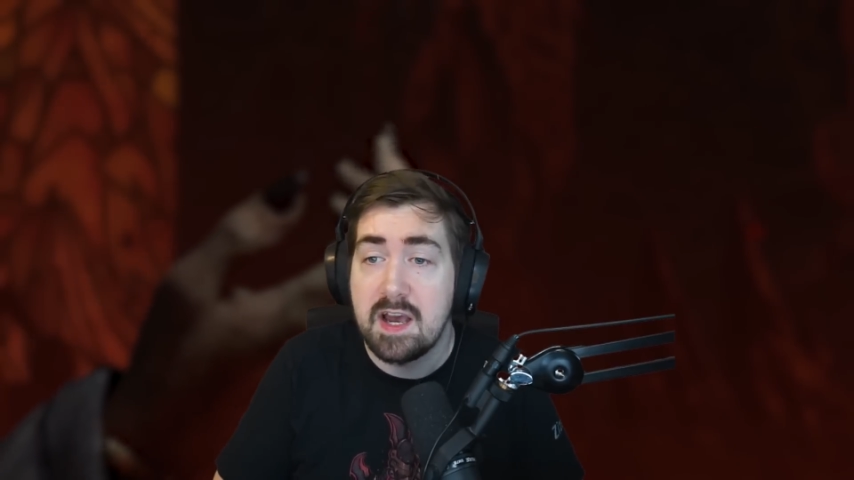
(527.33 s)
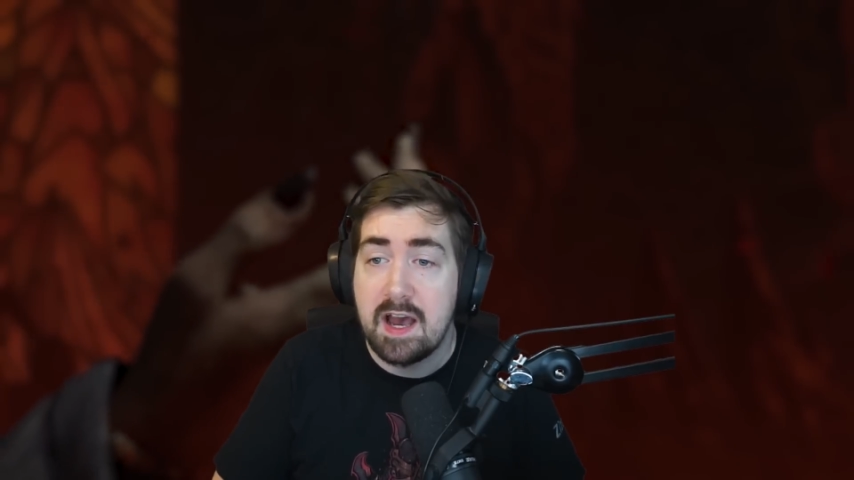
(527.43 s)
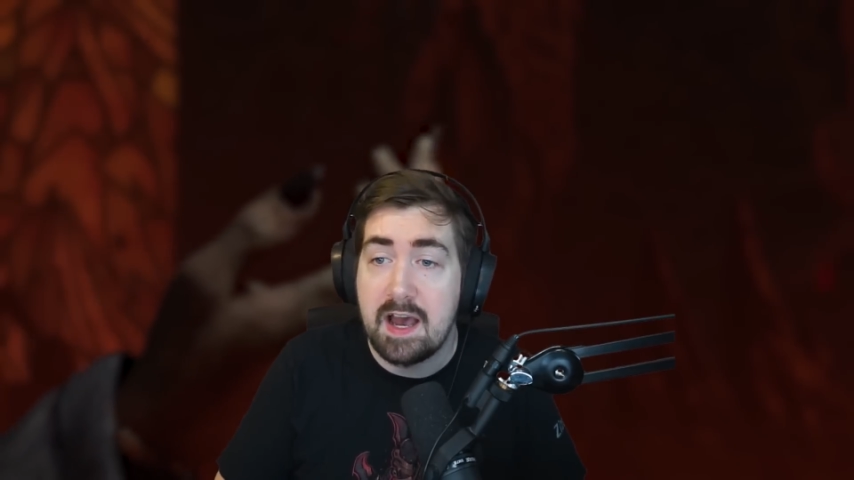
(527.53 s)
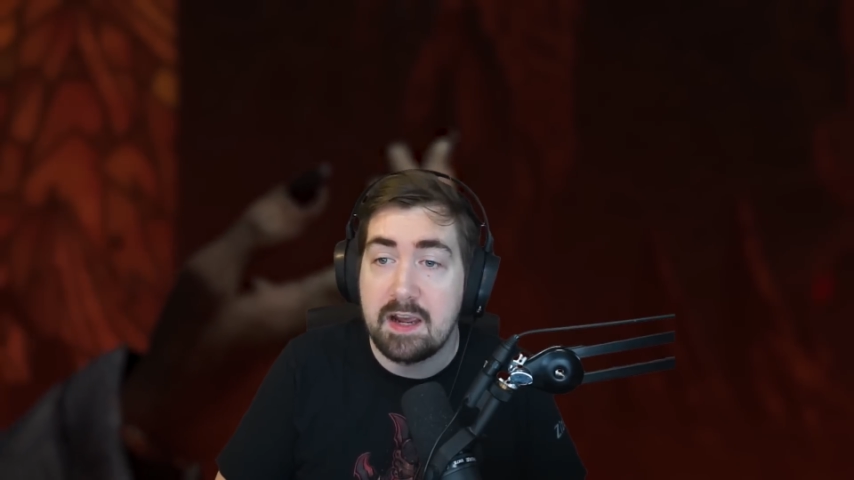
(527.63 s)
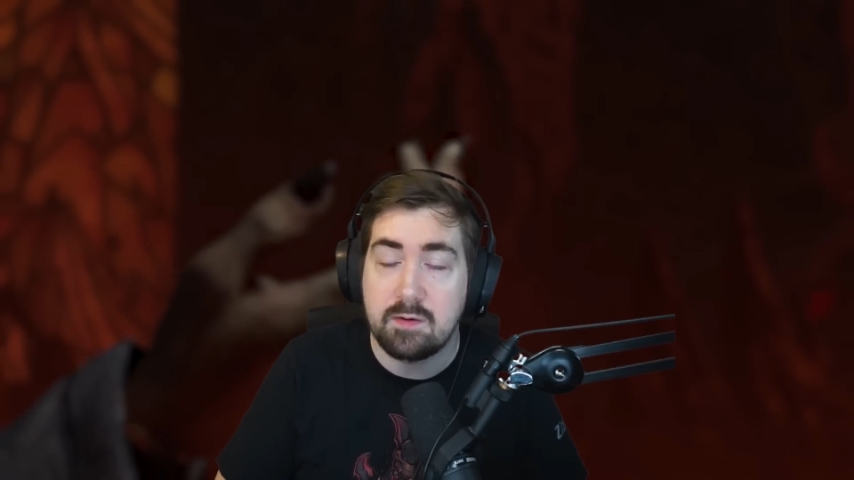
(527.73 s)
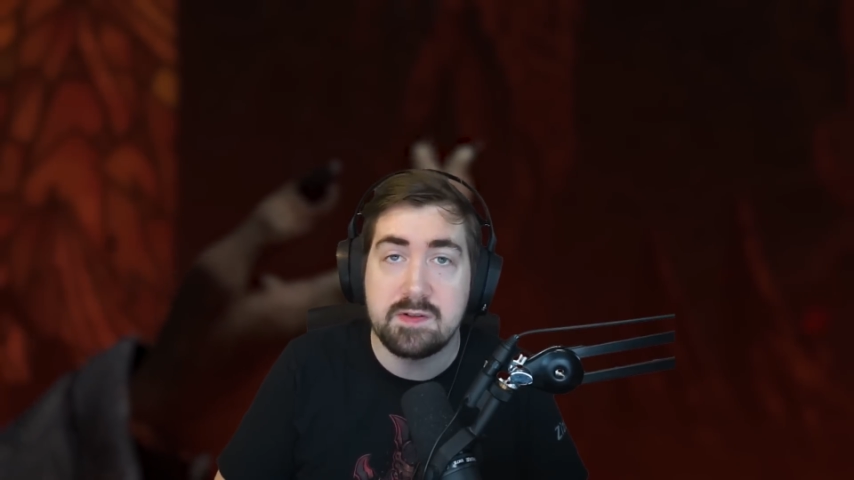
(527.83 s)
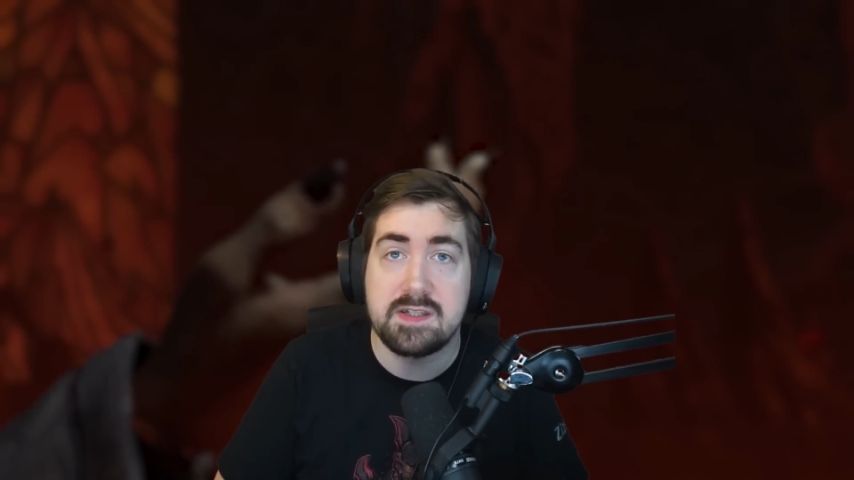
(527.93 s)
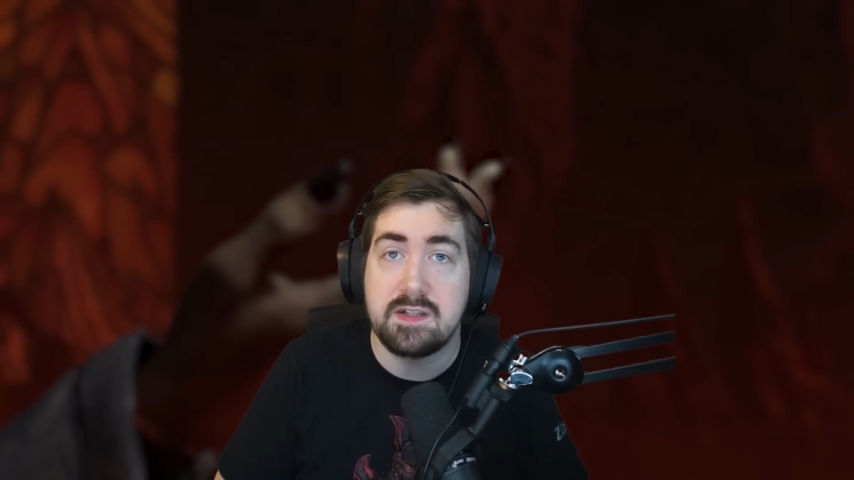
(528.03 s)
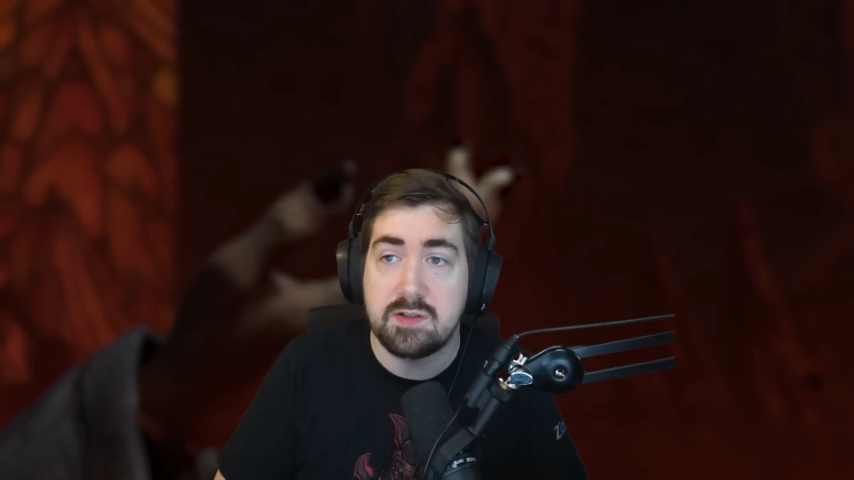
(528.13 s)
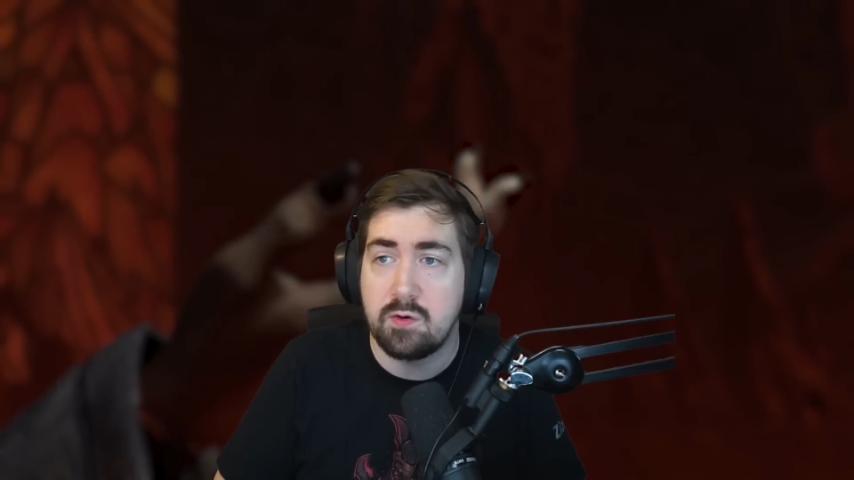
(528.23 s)
I obviously
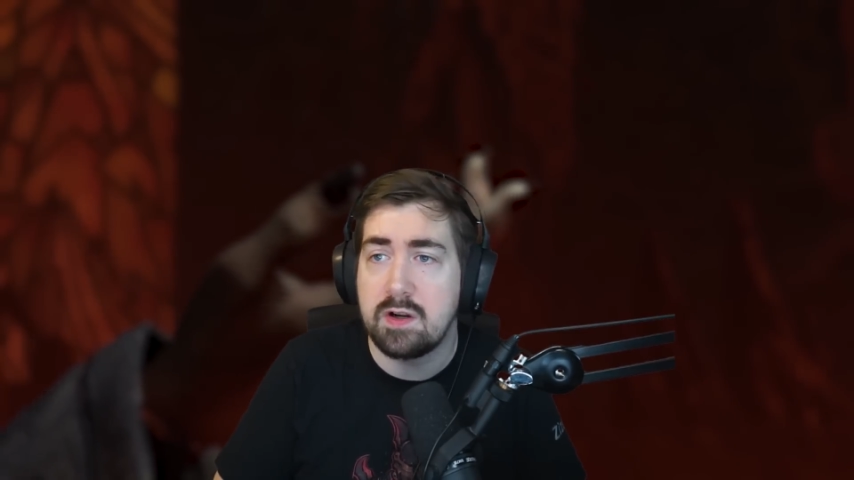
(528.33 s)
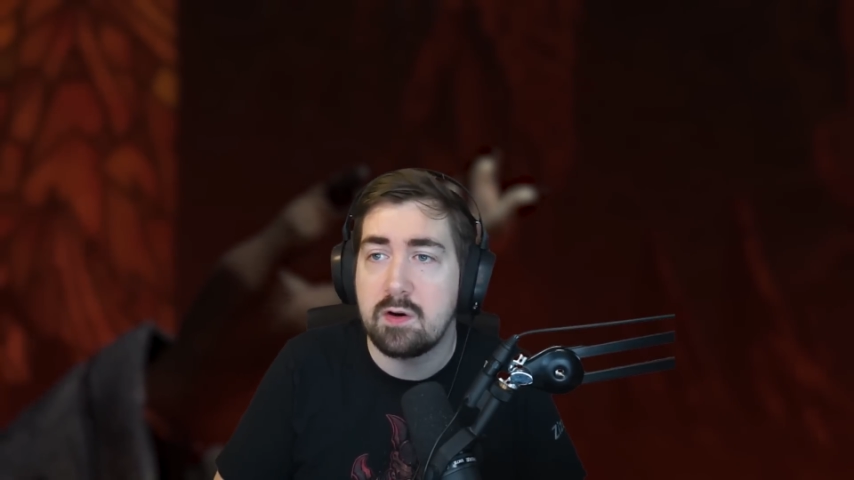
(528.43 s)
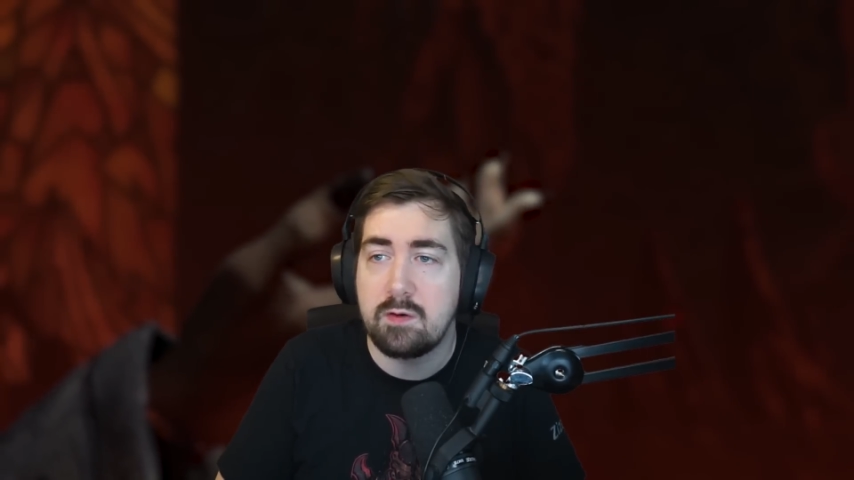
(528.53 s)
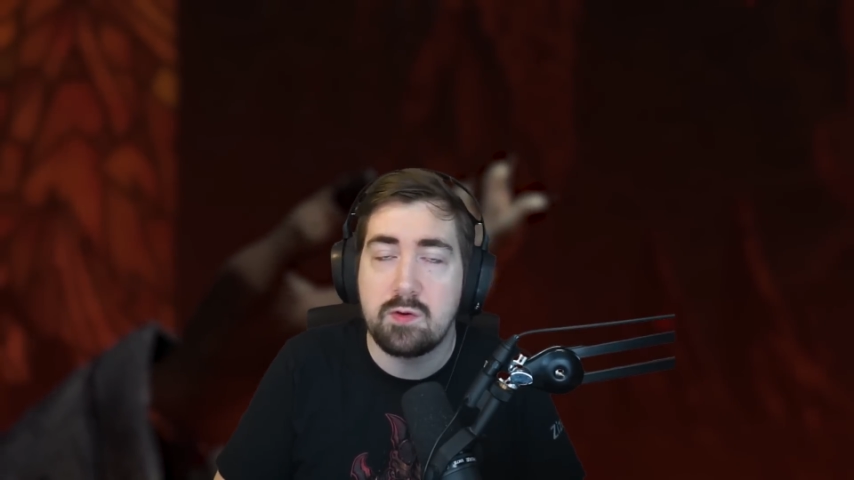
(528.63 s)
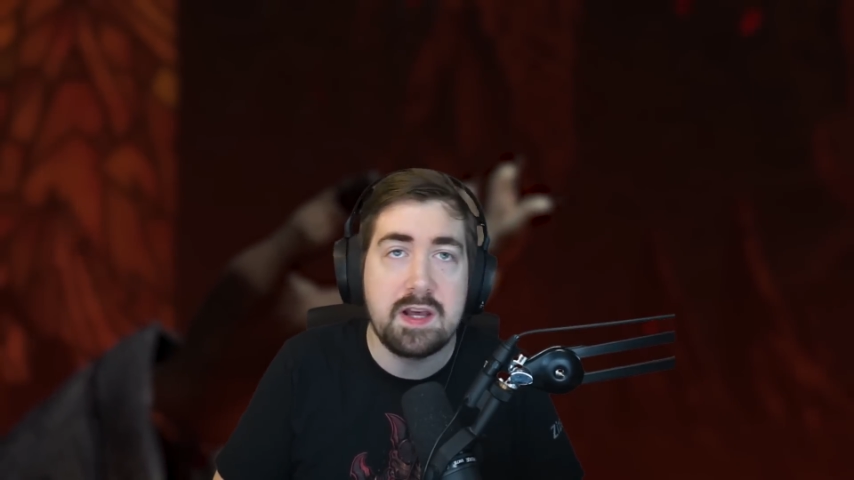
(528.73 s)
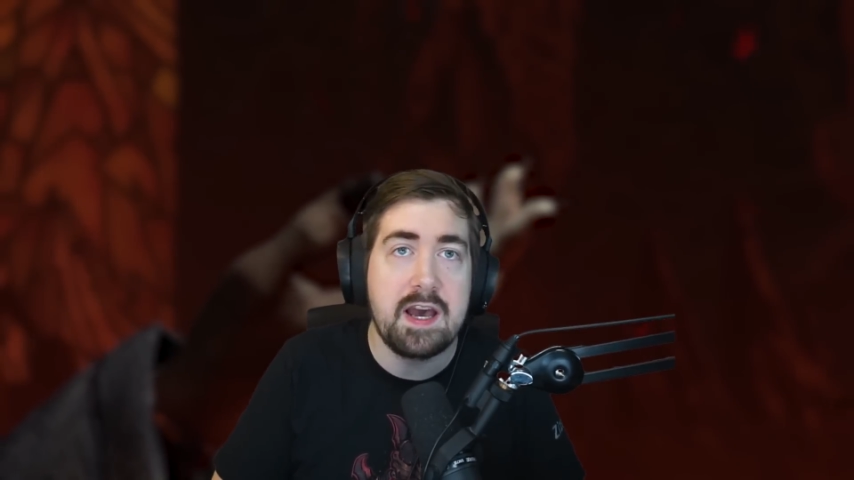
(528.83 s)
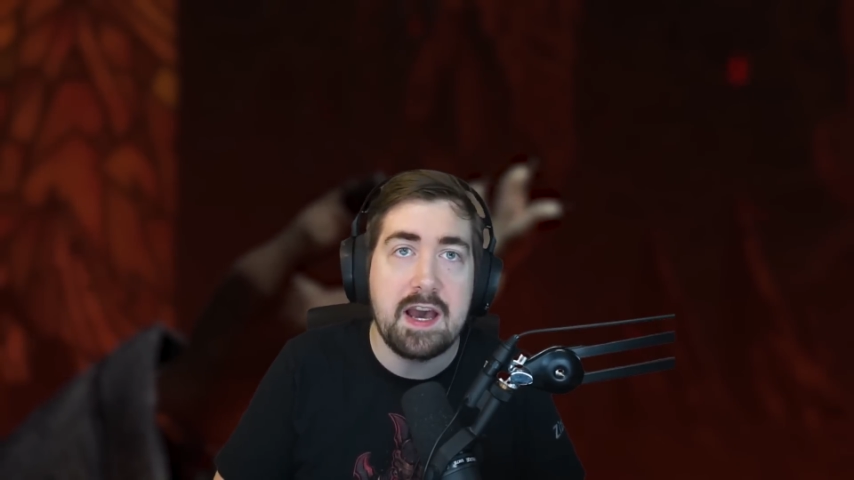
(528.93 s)
don't agree with that.